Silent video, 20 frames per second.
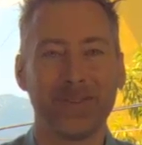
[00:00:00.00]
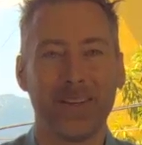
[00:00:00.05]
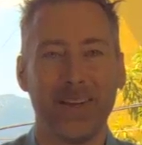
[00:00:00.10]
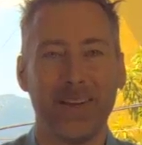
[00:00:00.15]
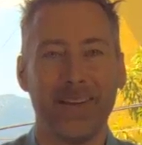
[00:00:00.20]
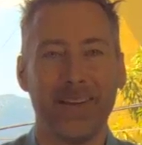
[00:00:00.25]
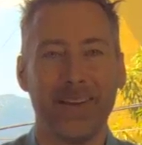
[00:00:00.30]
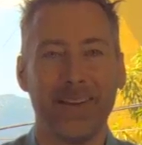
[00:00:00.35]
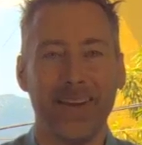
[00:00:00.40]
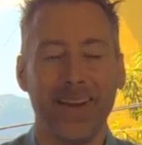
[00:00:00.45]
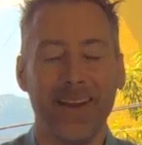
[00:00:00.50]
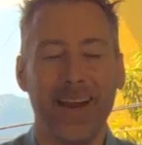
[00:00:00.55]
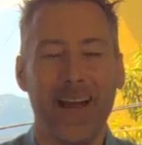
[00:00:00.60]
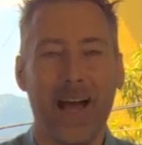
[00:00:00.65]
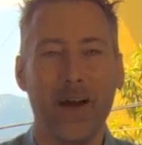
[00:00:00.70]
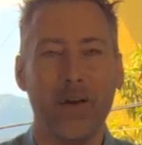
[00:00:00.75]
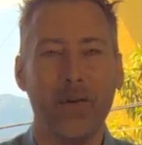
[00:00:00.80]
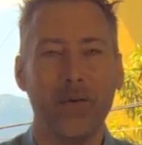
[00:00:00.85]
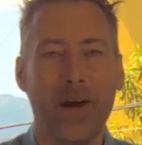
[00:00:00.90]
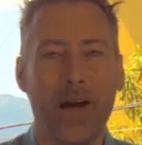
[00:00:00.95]
And
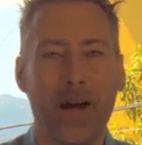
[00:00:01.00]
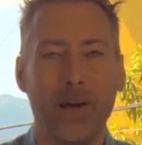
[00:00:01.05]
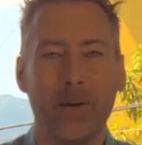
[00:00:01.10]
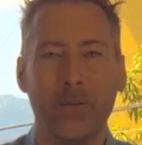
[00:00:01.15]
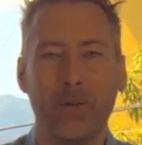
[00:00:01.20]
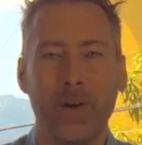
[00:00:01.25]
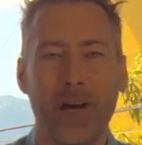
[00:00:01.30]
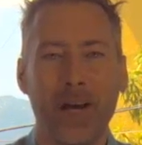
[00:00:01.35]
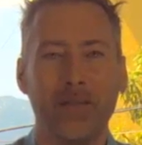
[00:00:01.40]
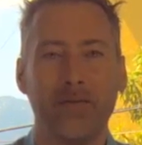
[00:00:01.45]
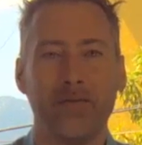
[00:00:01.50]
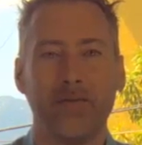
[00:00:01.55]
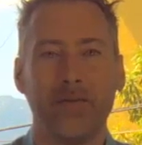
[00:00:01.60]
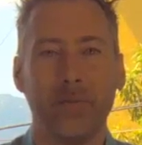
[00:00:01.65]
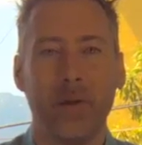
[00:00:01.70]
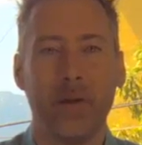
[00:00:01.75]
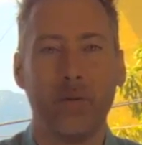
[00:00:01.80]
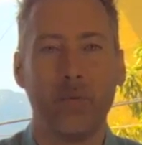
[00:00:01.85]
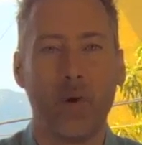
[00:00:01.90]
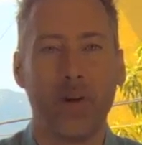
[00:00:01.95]
I've kind of
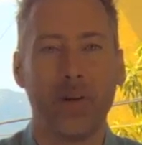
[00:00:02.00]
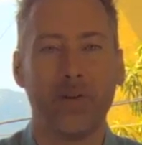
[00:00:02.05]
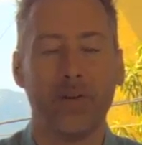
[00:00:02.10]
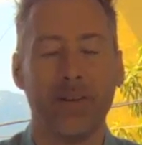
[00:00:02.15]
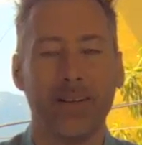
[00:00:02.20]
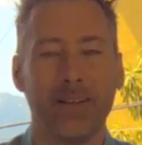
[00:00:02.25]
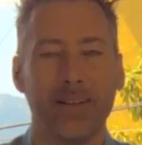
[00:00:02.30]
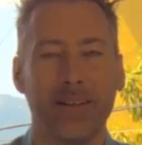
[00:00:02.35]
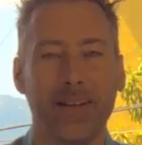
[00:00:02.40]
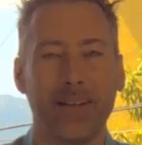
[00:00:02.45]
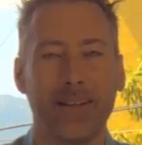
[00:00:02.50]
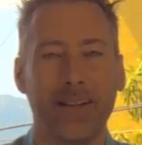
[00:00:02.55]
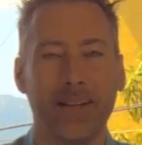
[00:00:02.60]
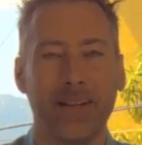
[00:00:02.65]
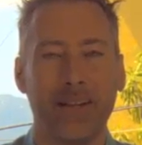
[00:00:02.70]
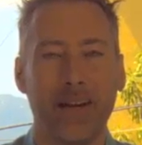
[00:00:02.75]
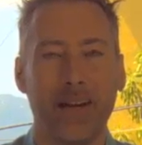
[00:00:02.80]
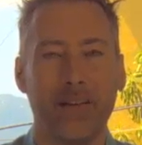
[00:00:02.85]
been wondering lately,